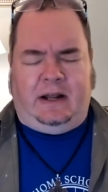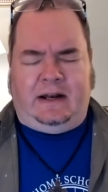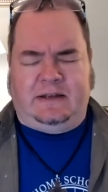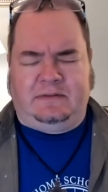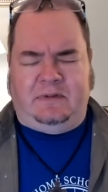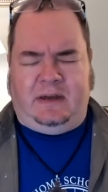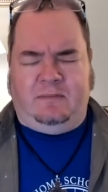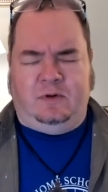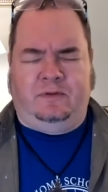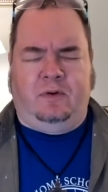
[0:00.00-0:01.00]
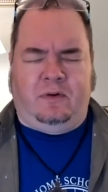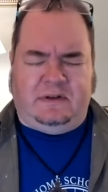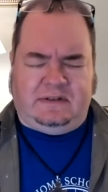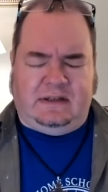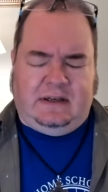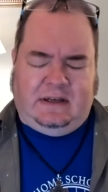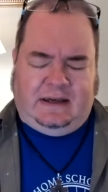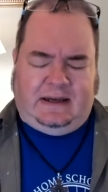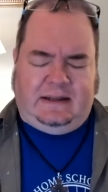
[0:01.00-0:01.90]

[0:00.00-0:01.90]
And as we move towards uh,